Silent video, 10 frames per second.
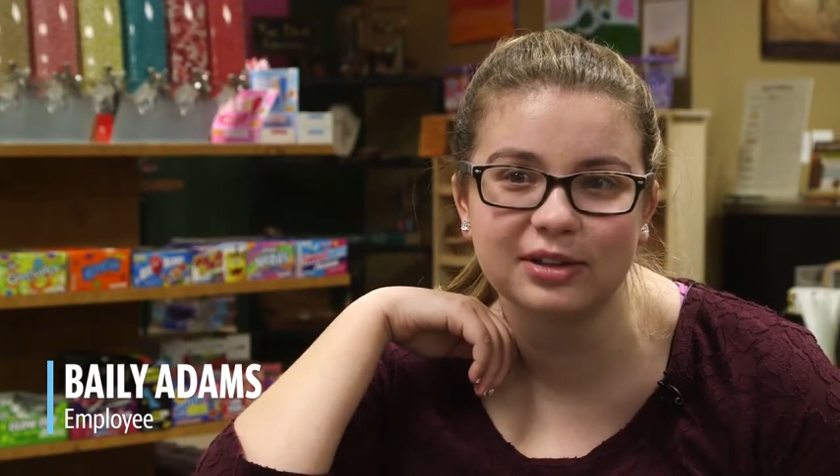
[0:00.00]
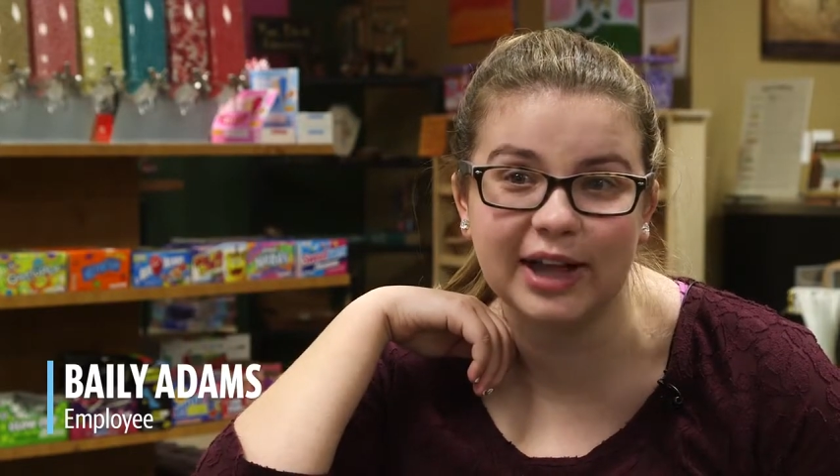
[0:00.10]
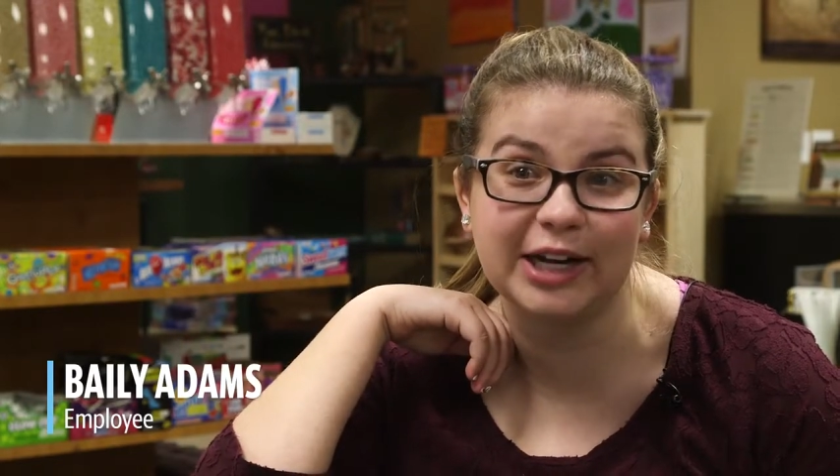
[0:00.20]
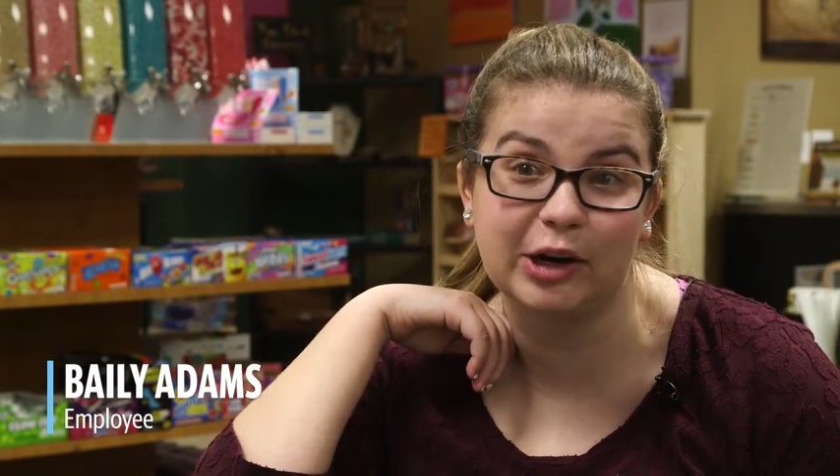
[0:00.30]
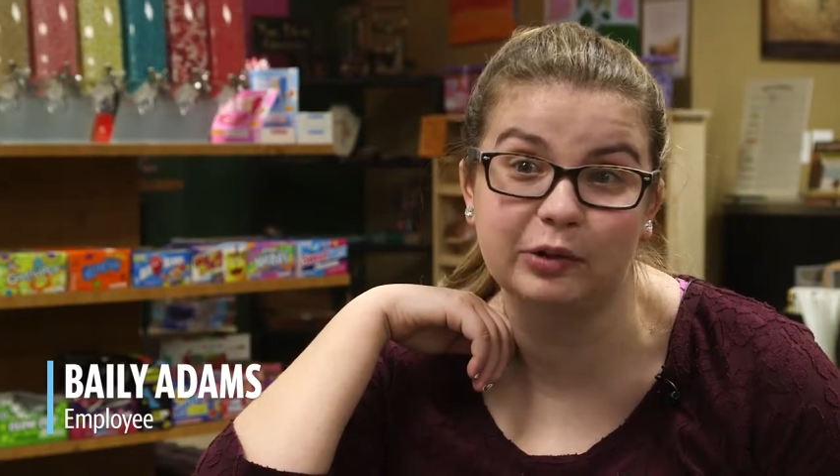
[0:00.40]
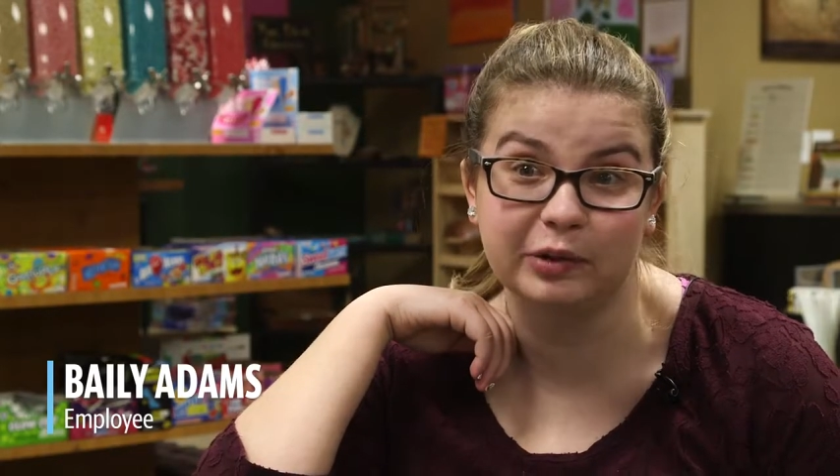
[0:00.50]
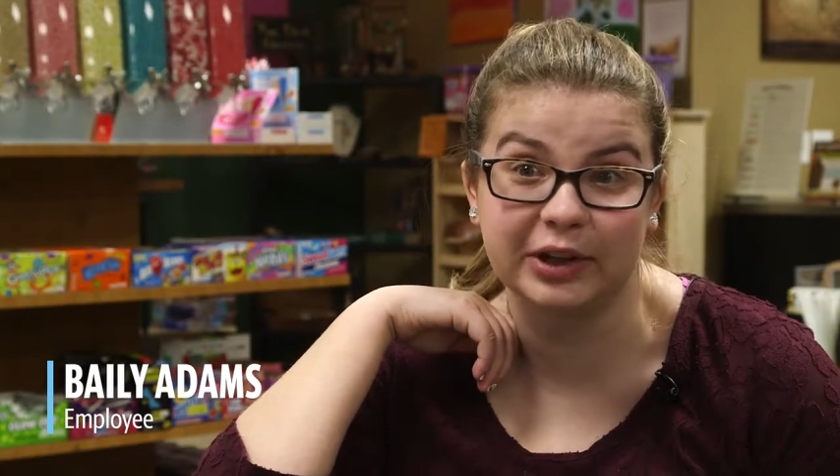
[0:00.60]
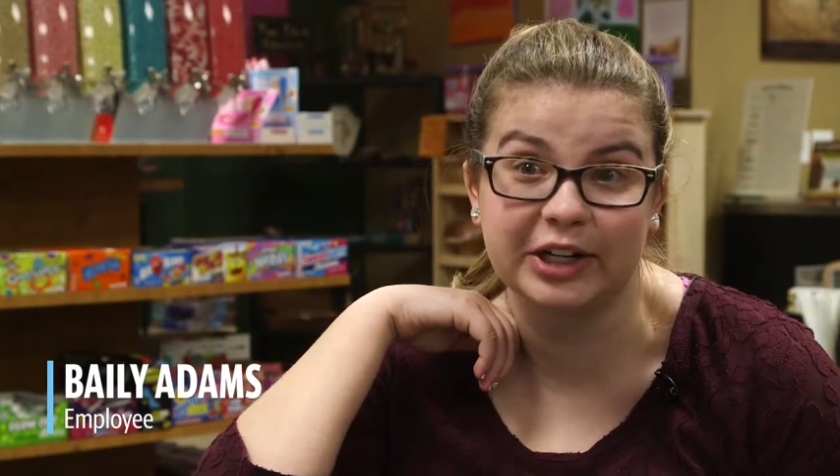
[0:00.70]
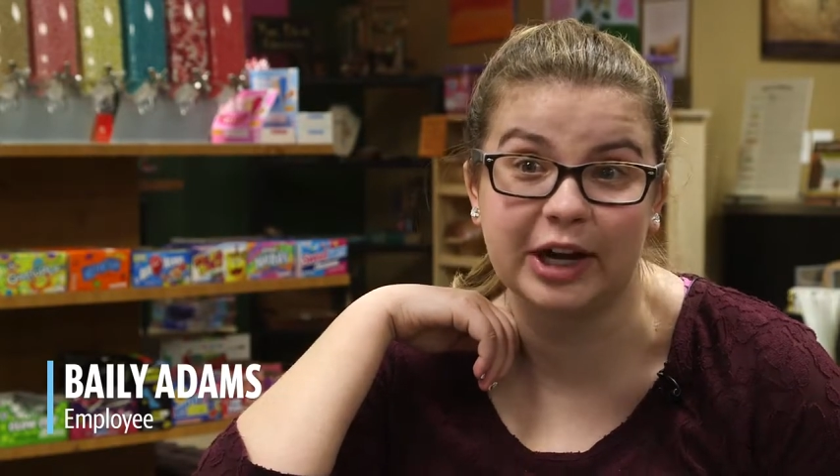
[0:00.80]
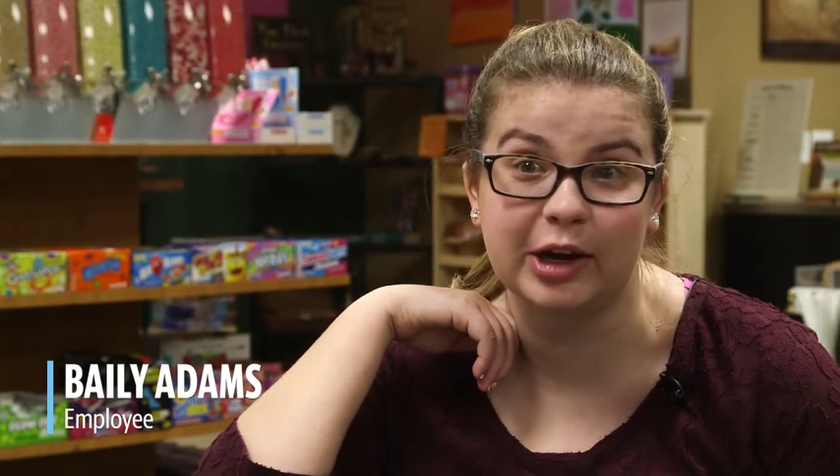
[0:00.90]
that I don't
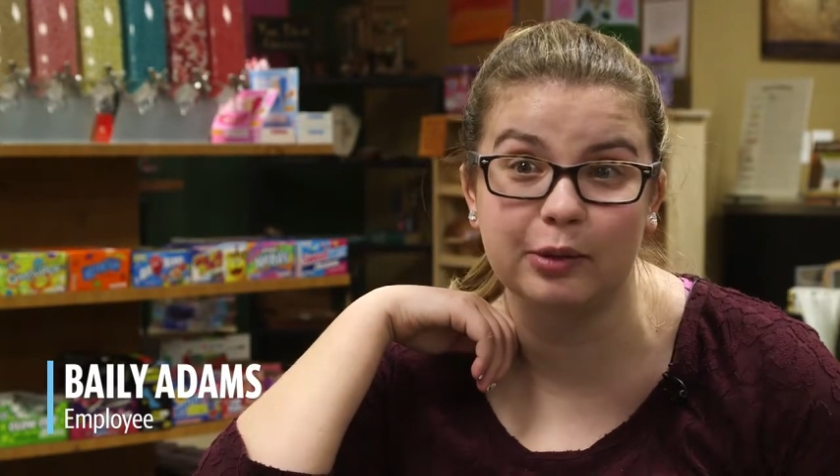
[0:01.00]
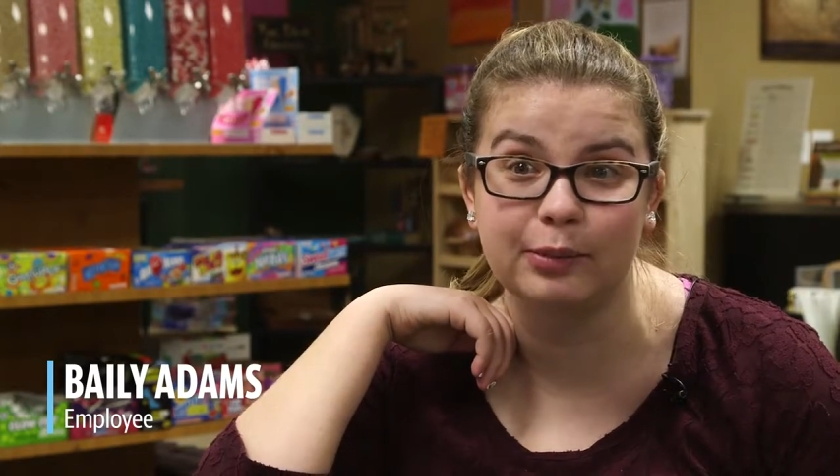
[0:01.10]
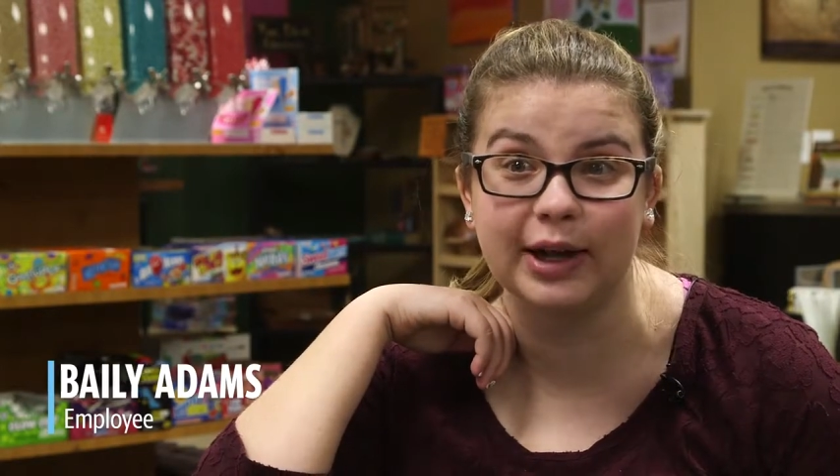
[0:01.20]
really know,